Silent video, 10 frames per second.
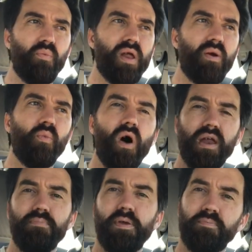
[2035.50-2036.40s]
what I
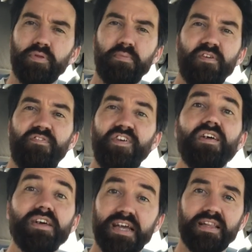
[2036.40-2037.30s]
wanted people to be
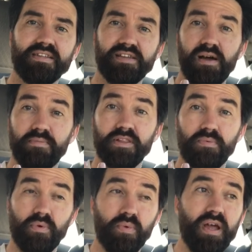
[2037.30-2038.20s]
feeling at the time that
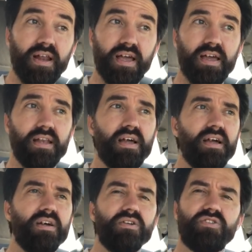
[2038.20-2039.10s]
they were reading it.
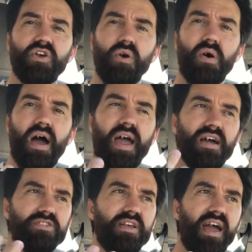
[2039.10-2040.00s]
So I
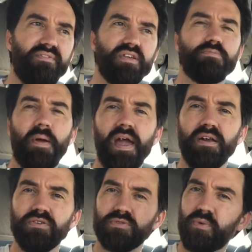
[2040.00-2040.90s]
actually have these
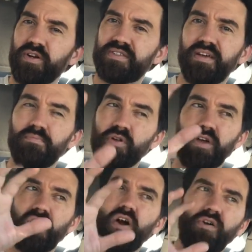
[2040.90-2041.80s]
panels where it's him
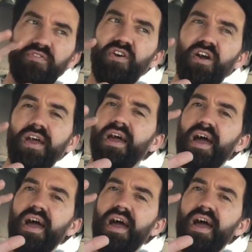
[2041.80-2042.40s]
looking over,